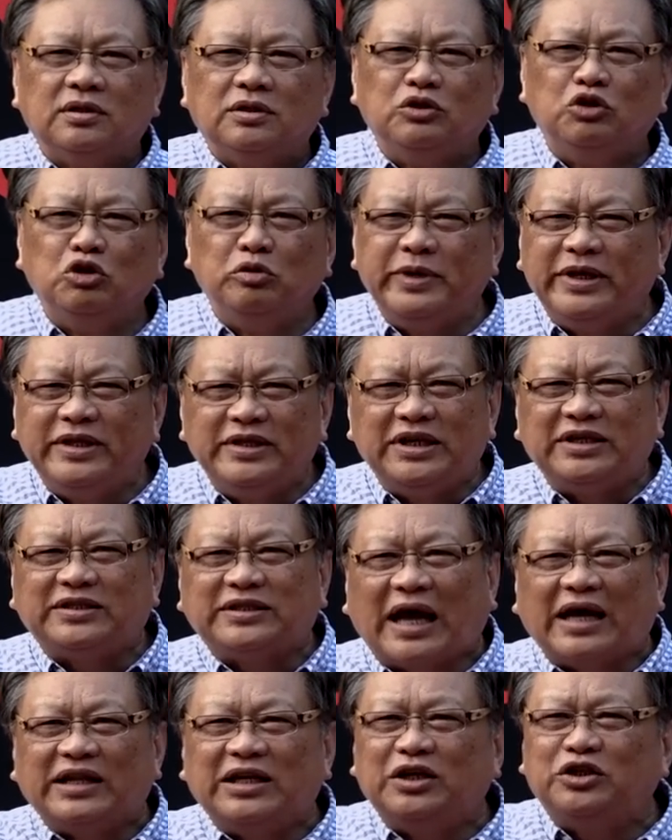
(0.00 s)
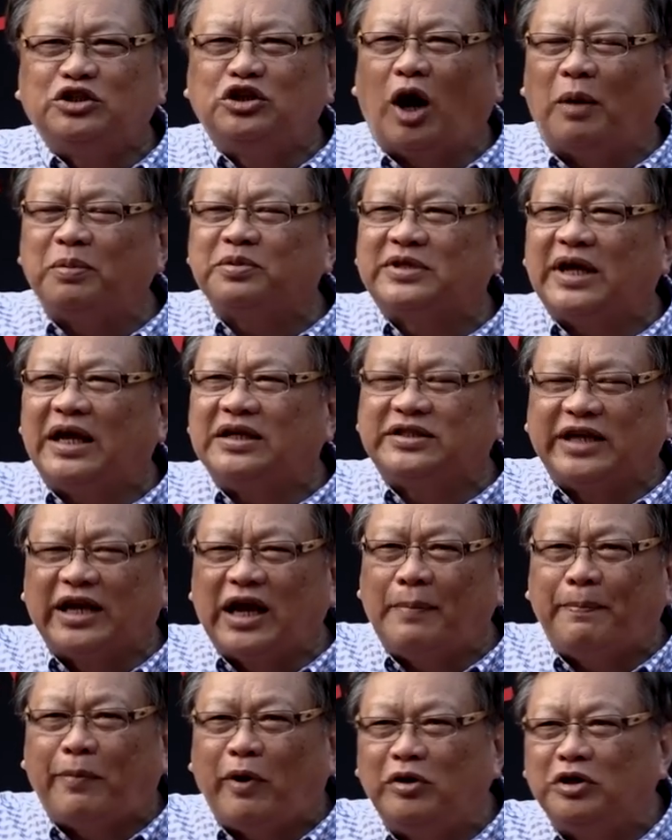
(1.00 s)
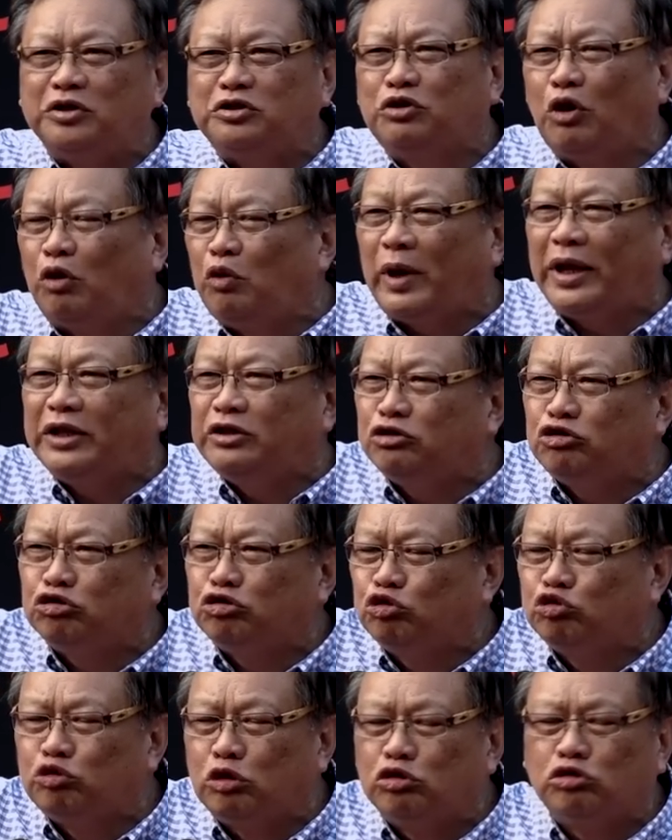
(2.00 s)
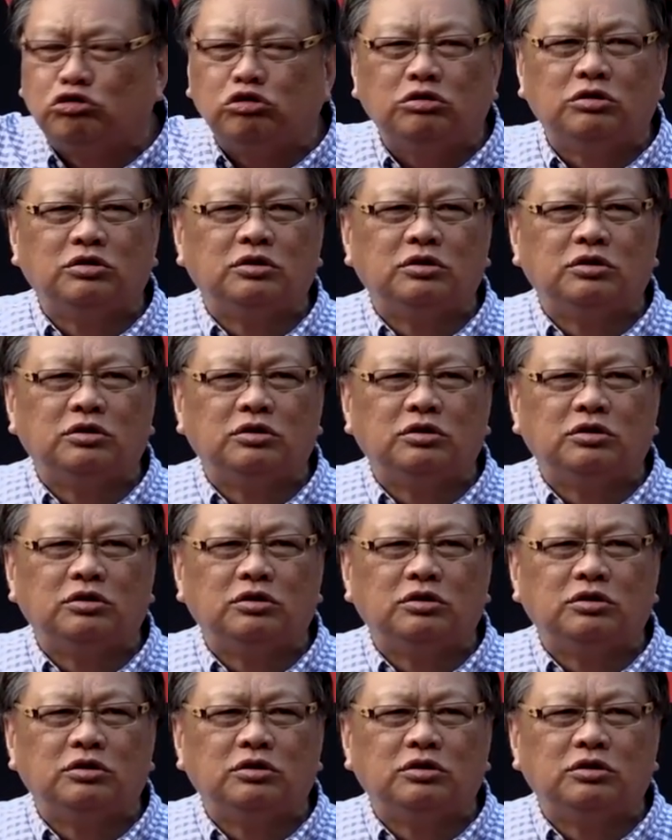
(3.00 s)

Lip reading: You mean these are the jobs that Singaporeans don't want to do?